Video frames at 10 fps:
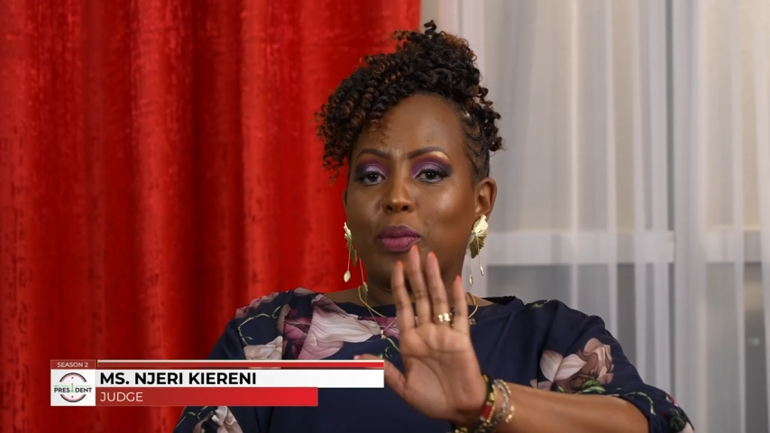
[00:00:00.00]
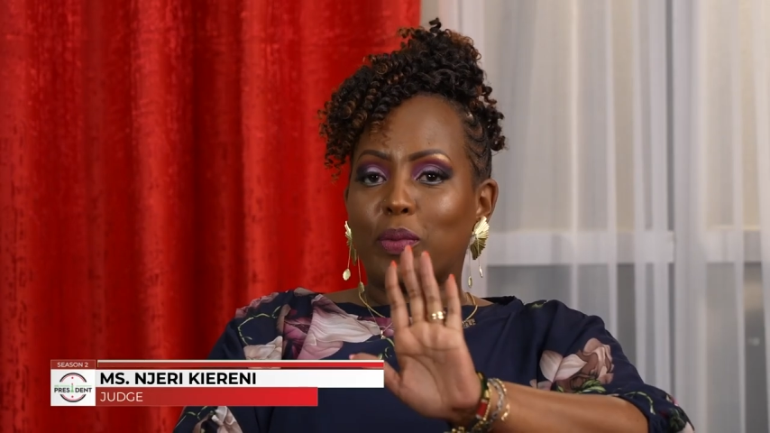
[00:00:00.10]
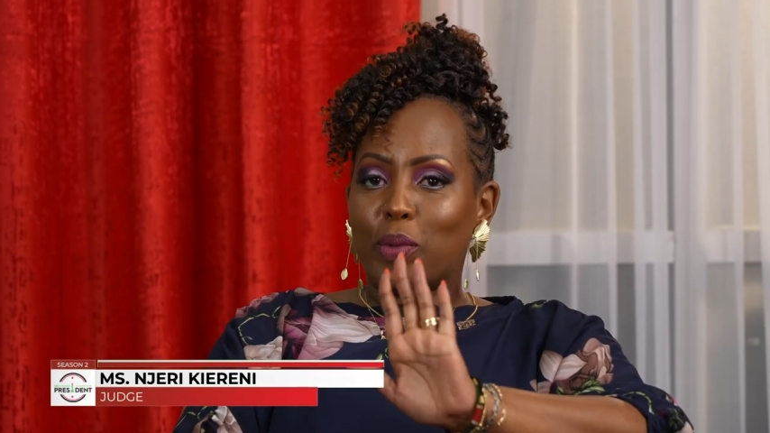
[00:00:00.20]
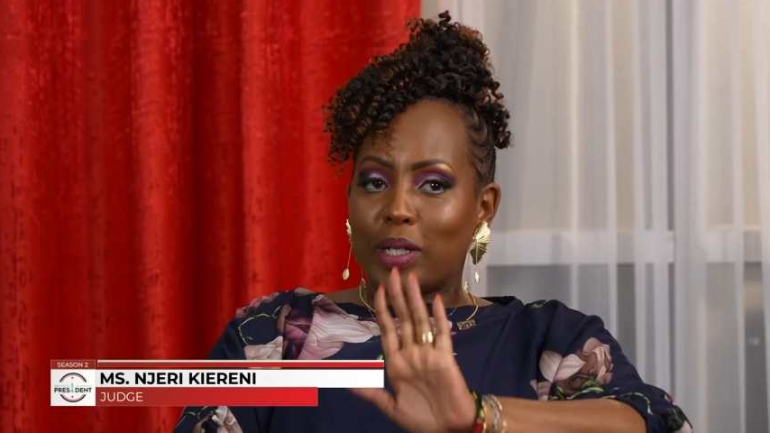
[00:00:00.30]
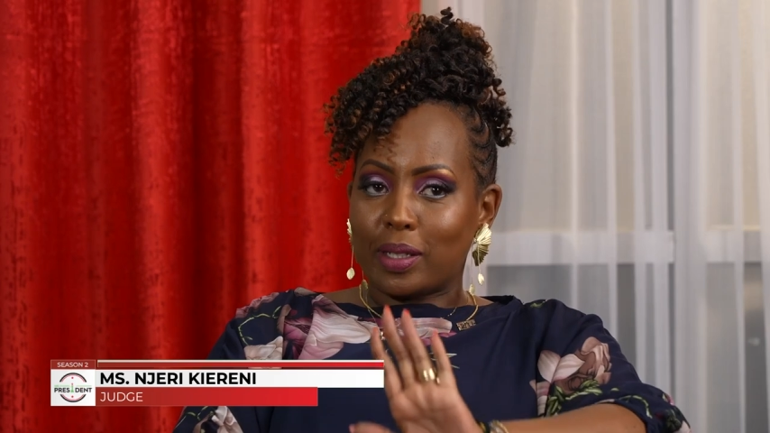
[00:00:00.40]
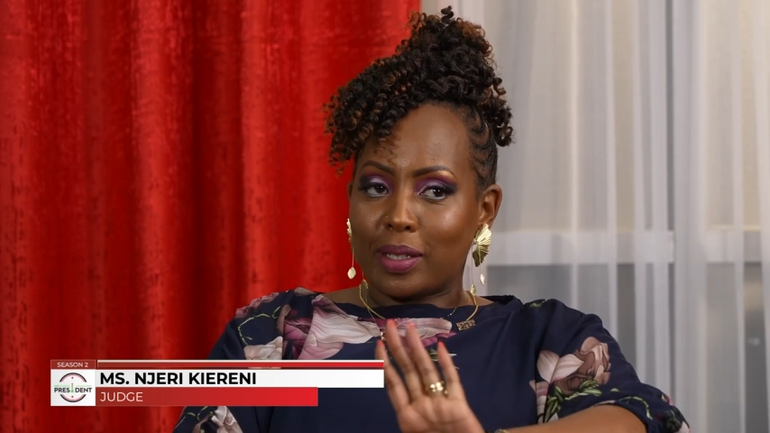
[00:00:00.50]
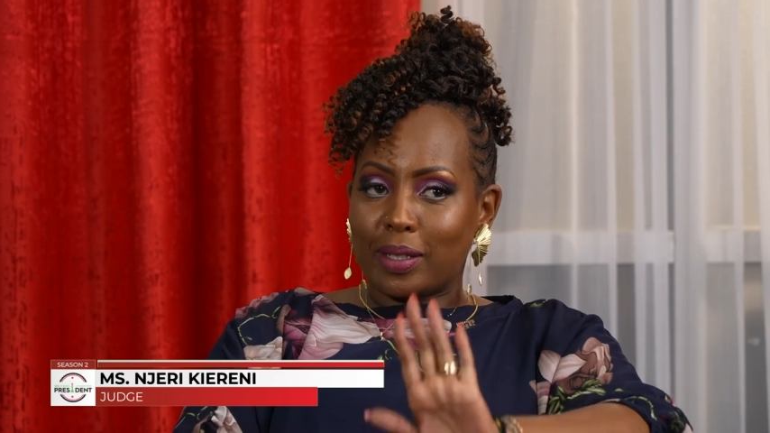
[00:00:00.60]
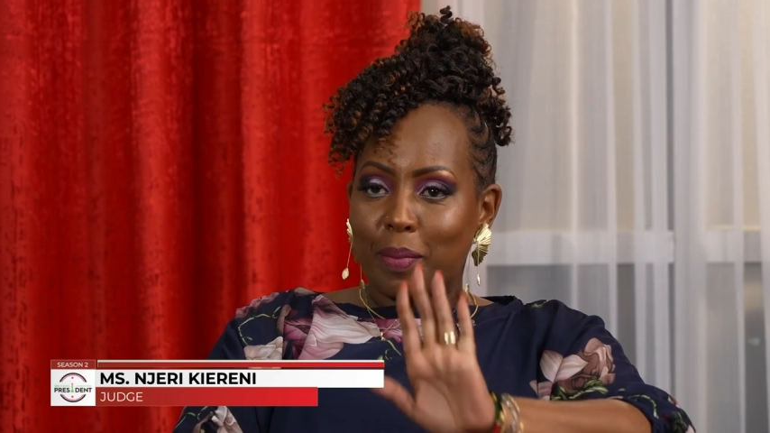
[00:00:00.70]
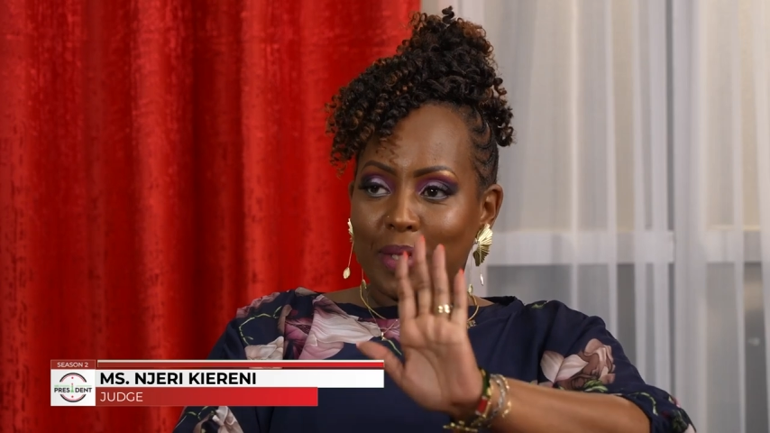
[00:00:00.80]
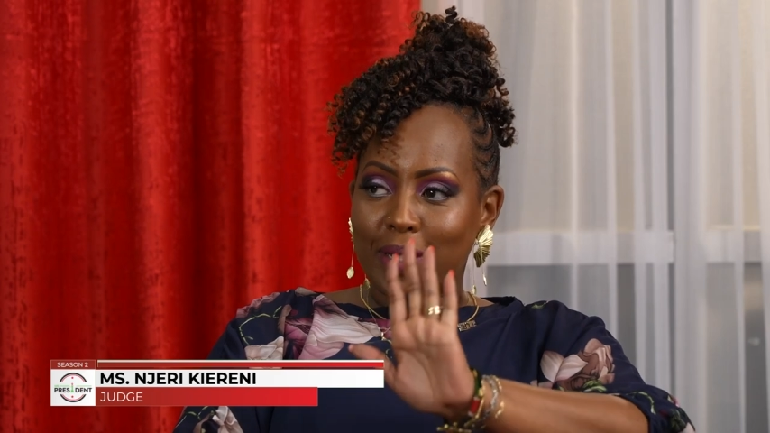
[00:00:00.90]
We wanted
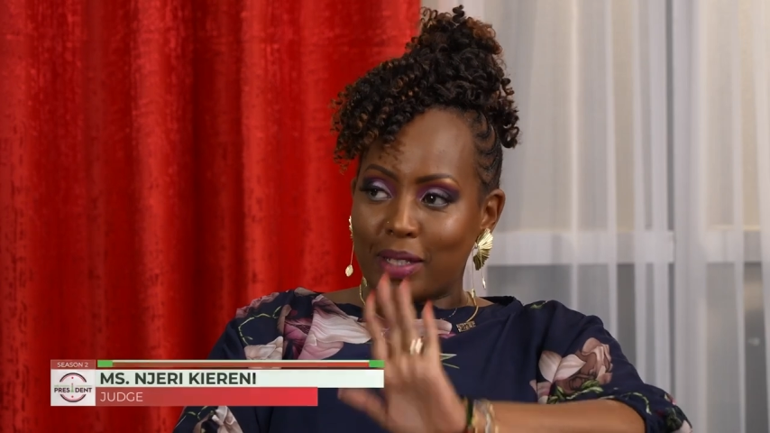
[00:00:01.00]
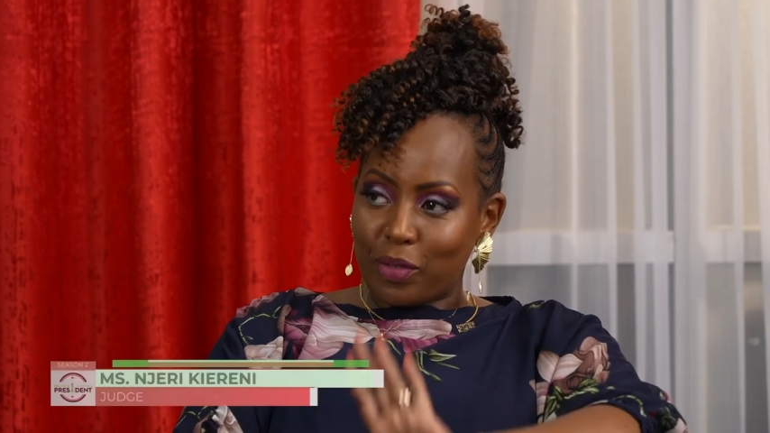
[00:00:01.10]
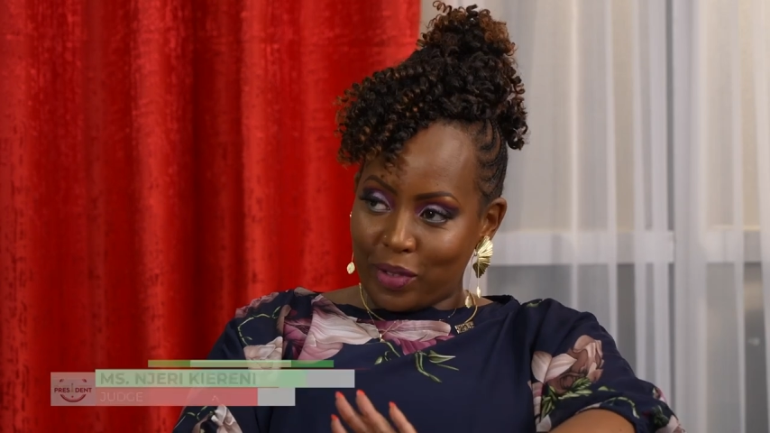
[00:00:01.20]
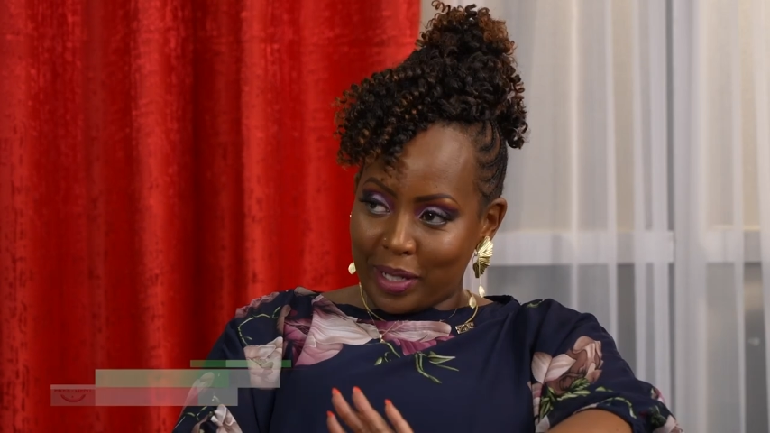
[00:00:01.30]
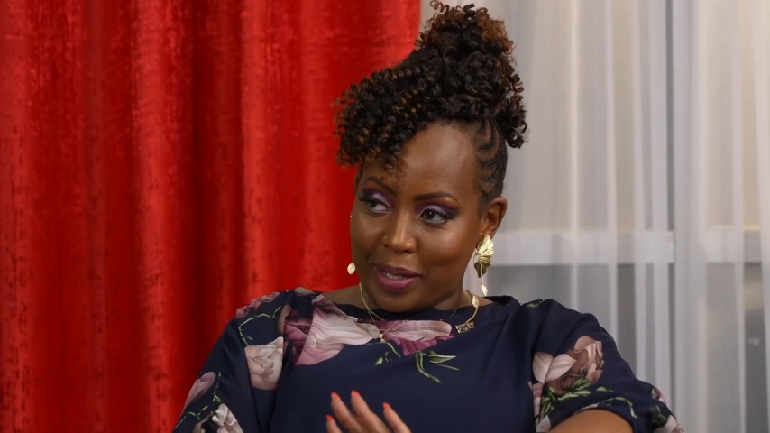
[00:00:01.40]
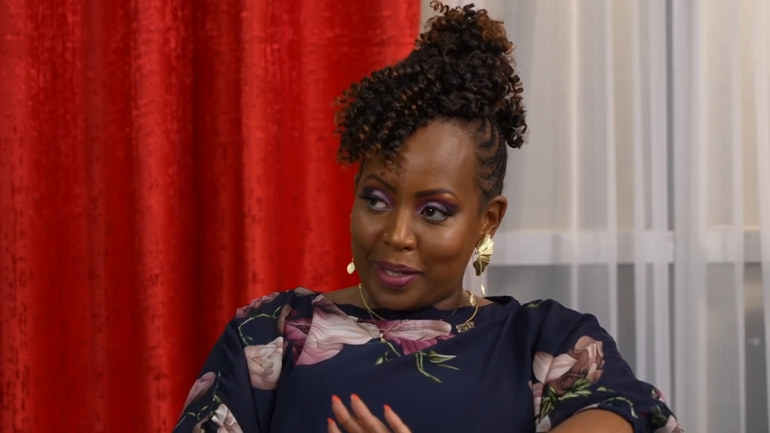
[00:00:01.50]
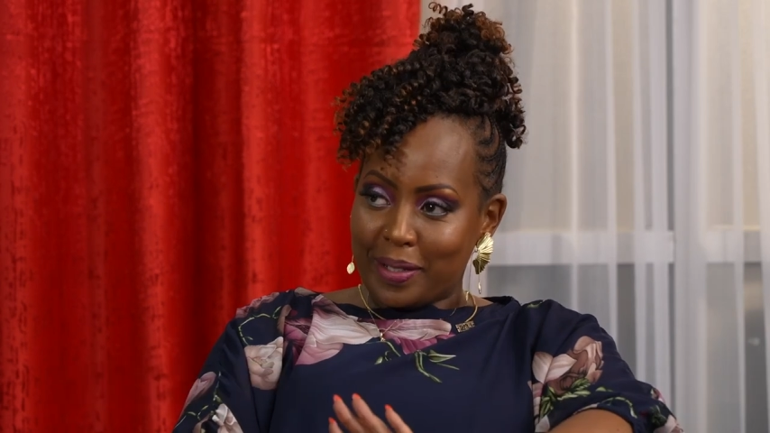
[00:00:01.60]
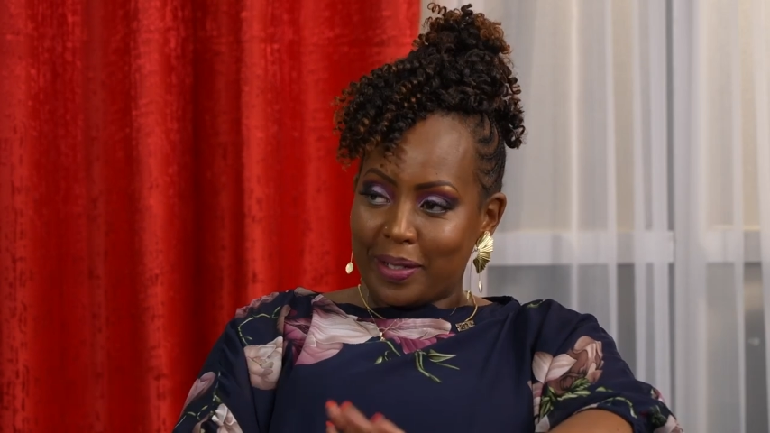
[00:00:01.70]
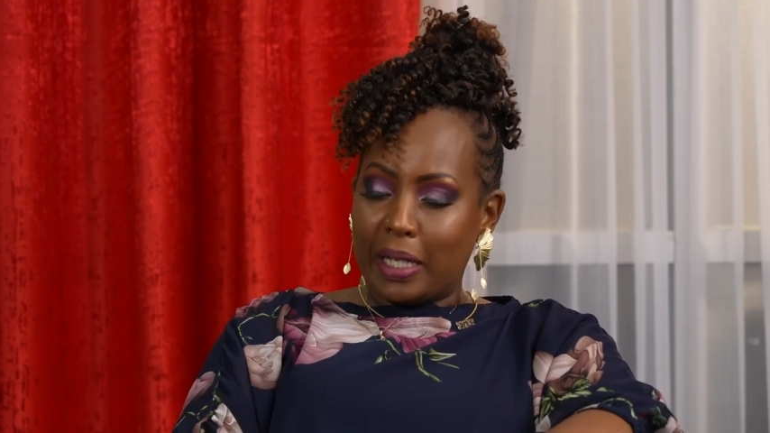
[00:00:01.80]
something different.